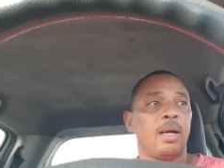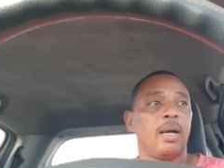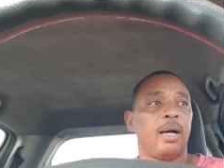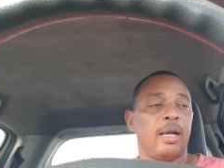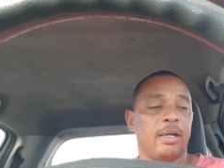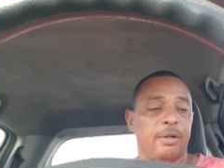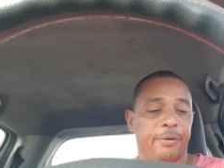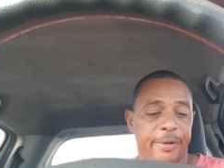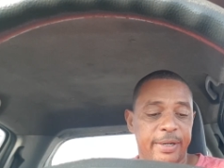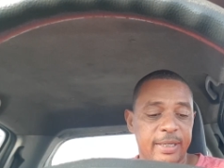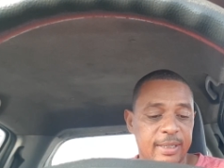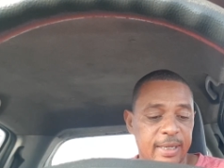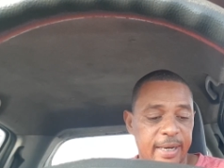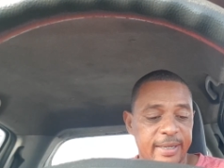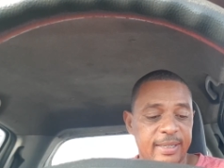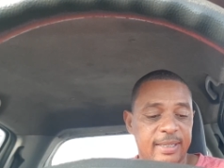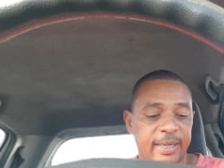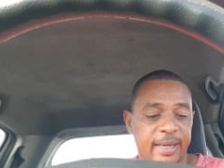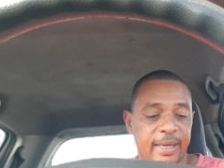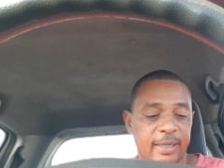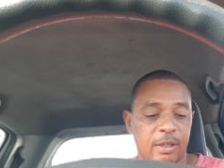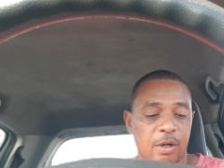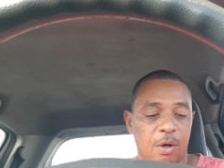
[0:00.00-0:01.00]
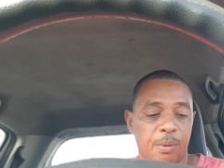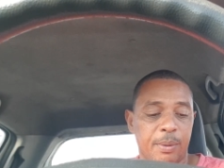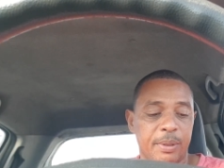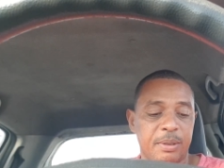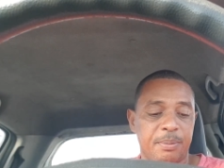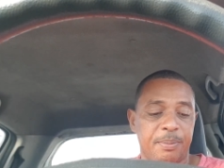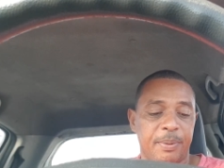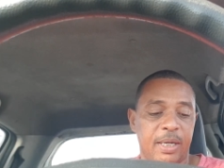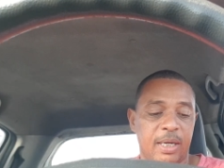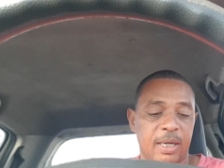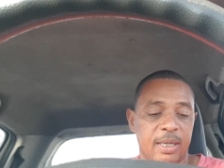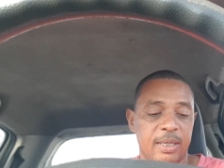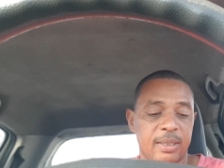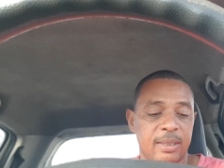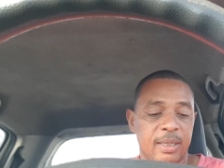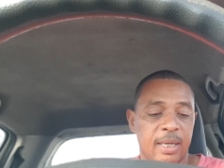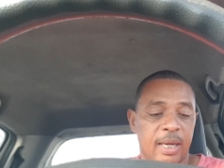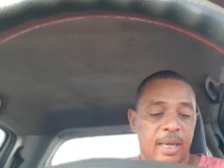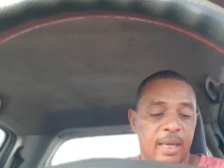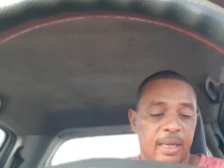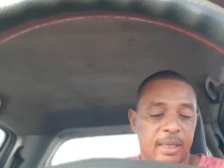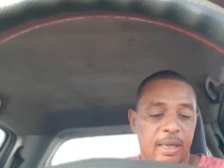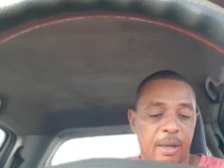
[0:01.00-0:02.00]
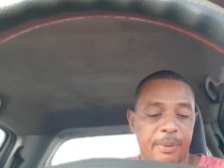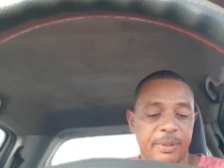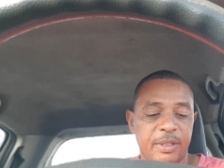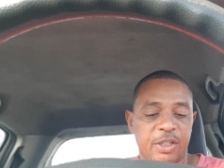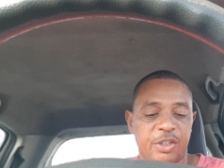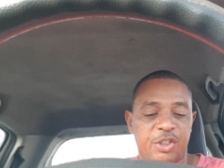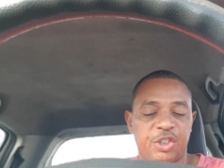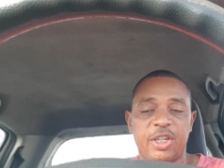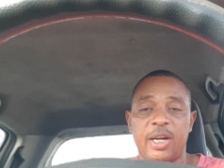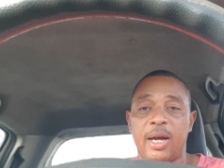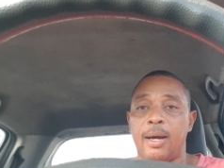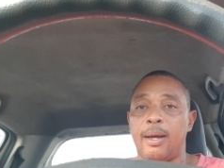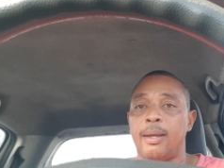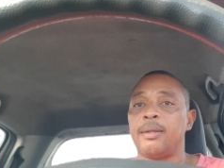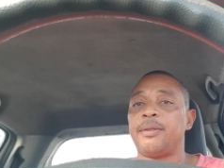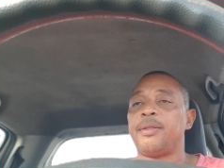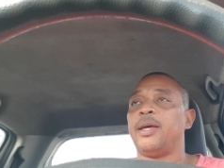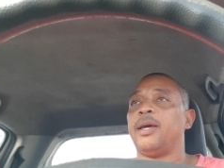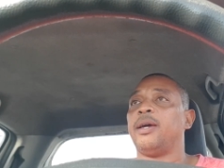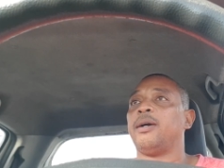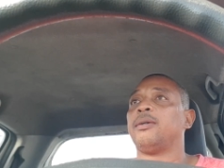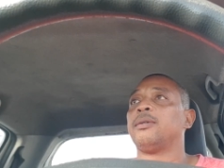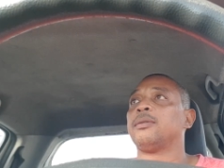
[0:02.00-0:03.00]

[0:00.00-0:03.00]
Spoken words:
And the reason I said no was because there was a child there.